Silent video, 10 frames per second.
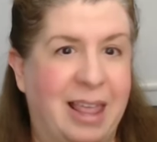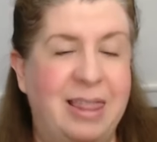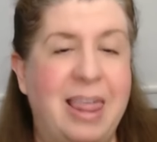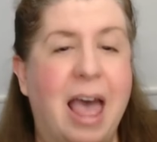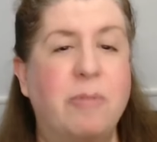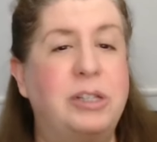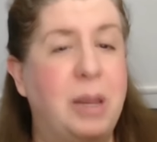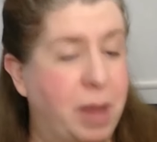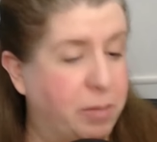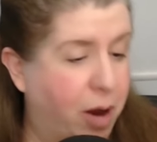That was a
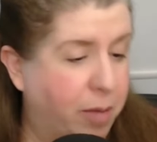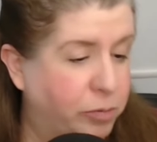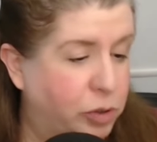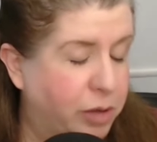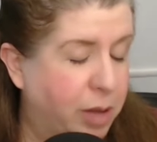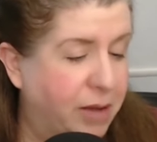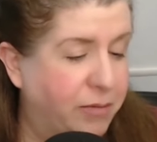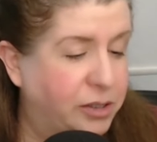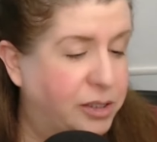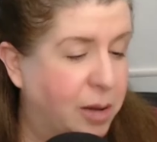big problem. So let me give
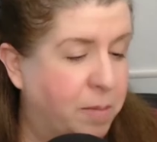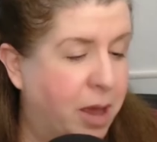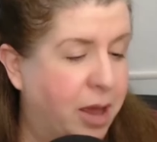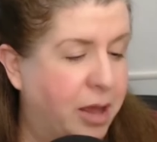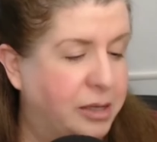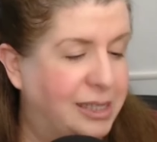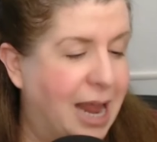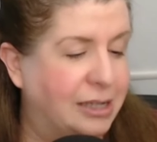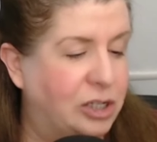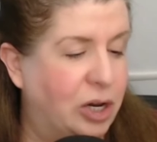you some
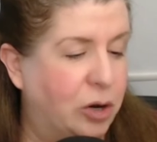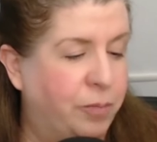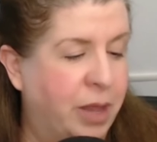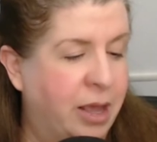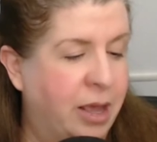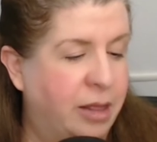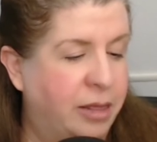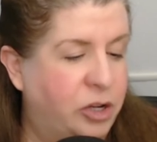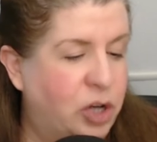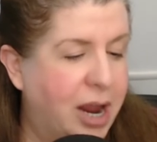stats here.
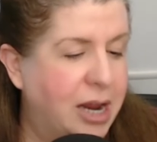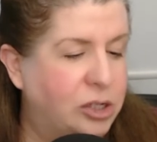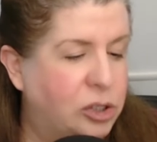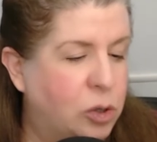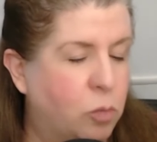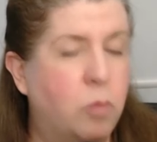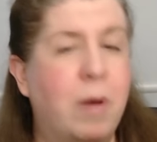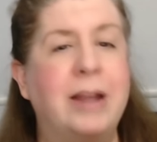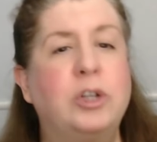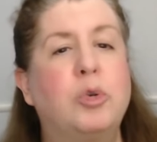The Giants were
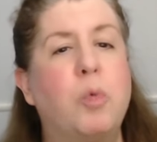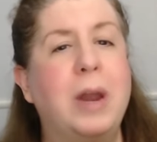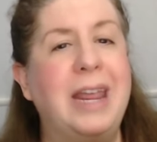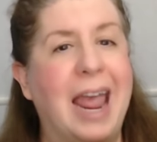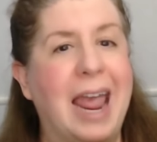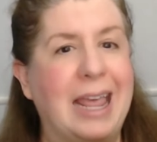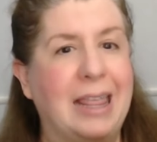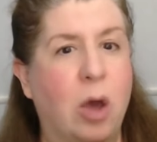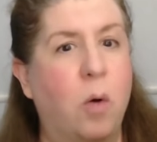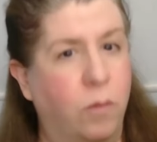ranked 28th
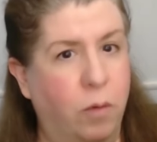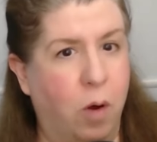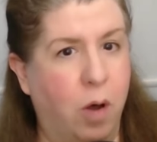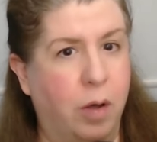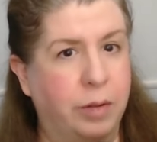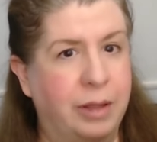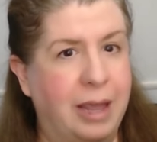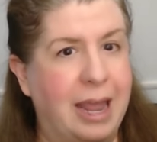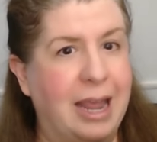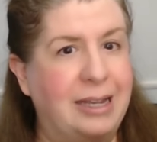overall
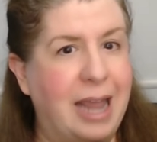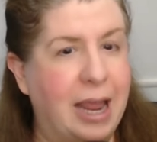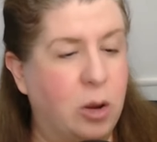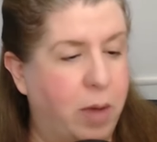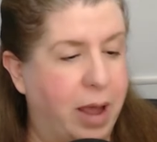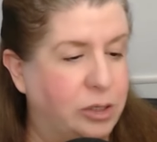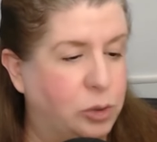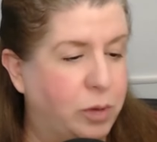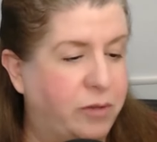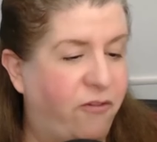in
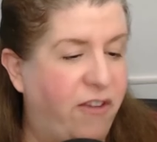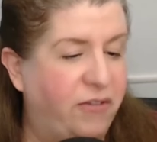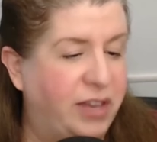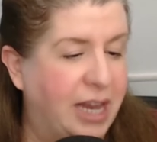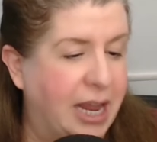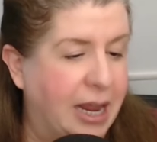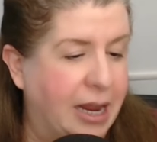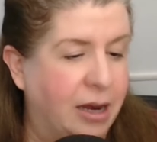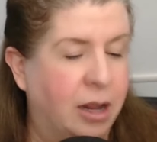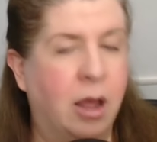takeaways with
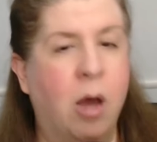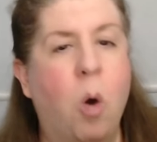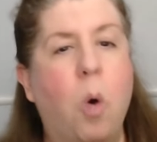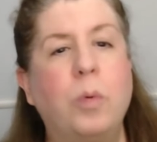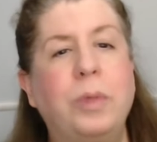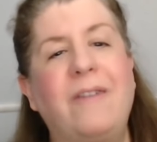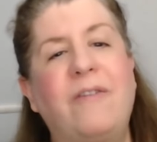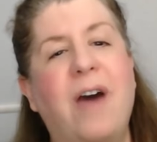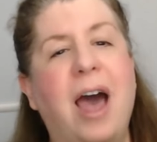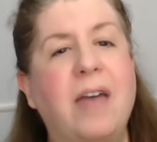15, only
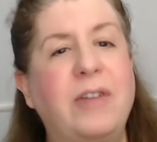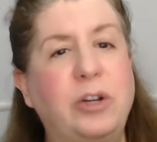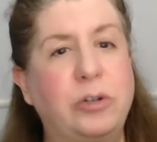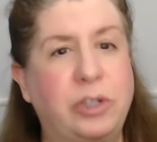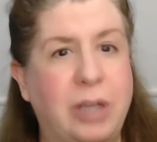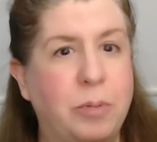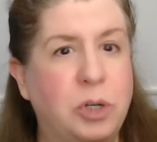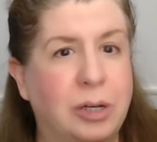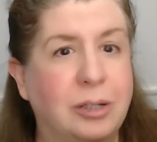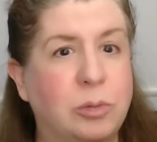5
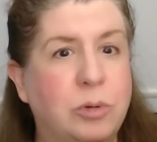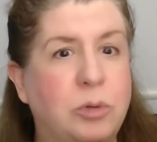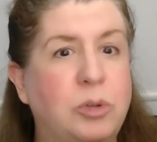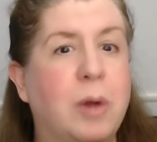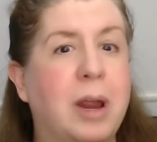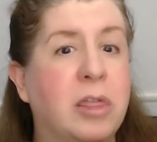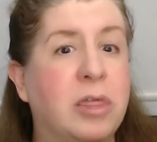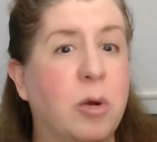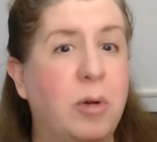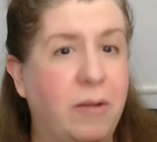interceptions, which was ranked
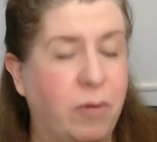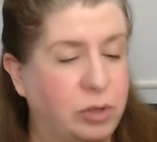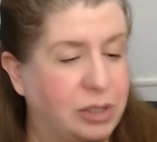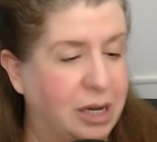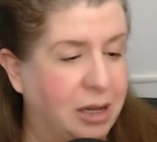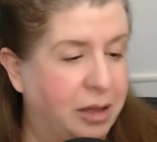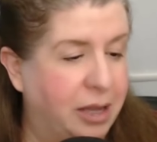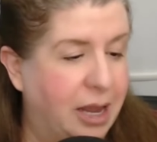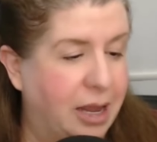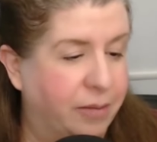31st in the
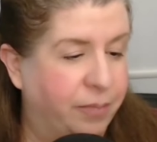league.